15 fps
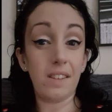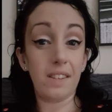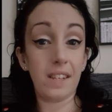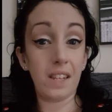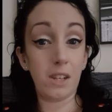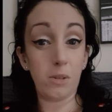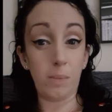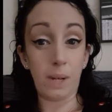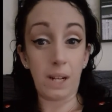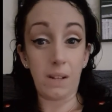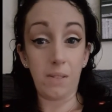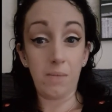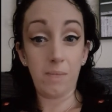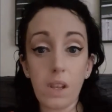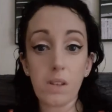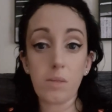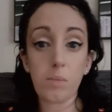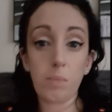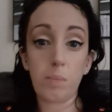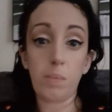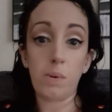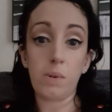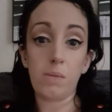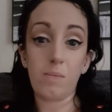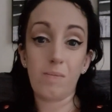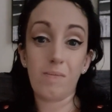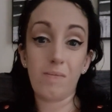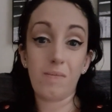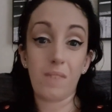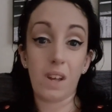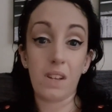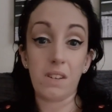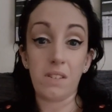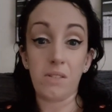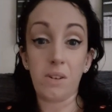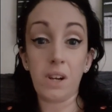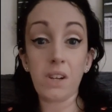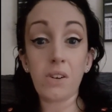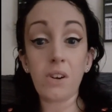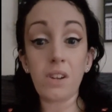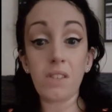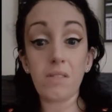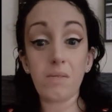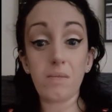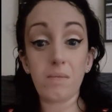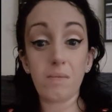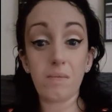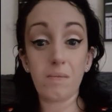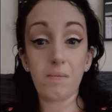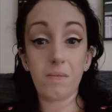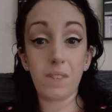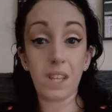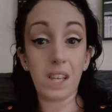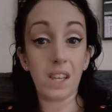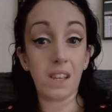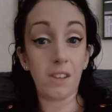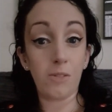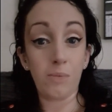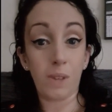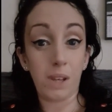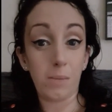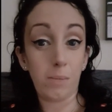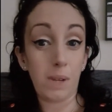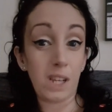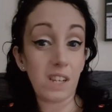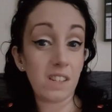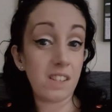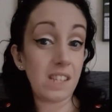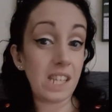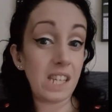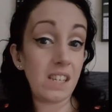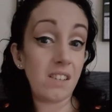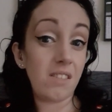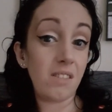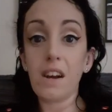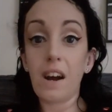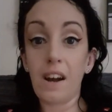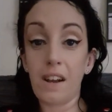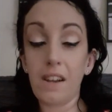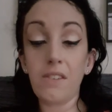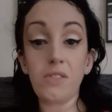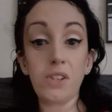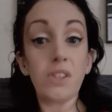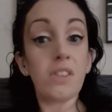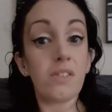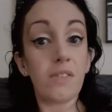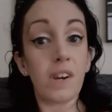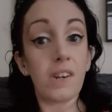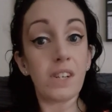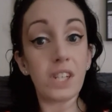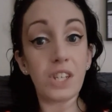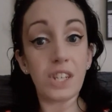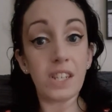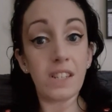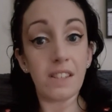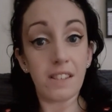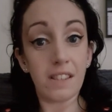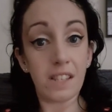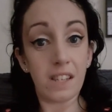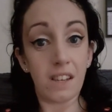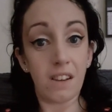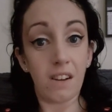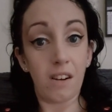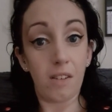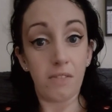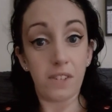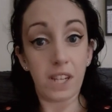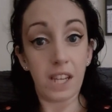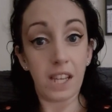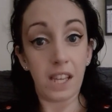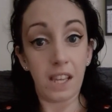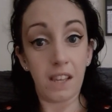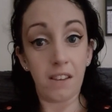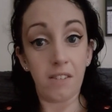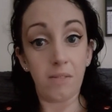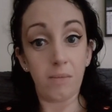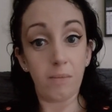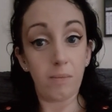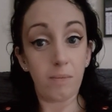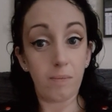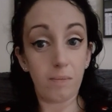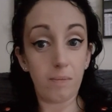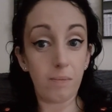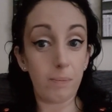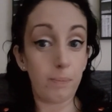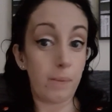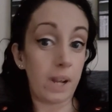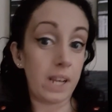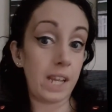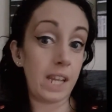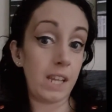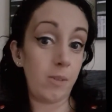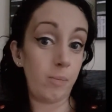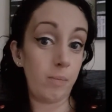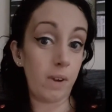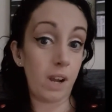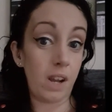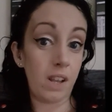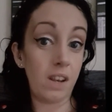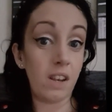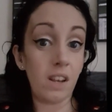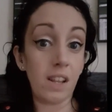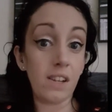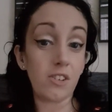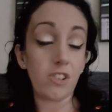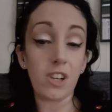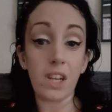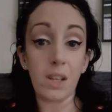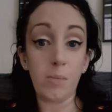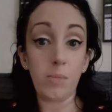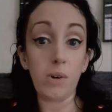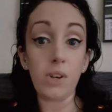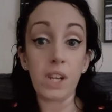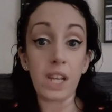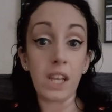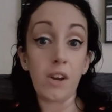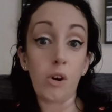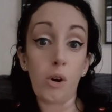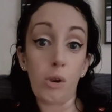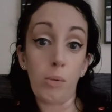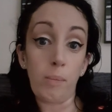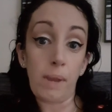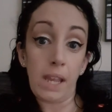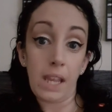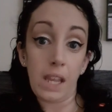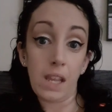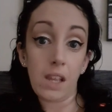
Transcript: Tinkerbell, but I don't know, I got it thinking like Pixie. I have done the very cheesy thing of taking my name and literally putting it on me.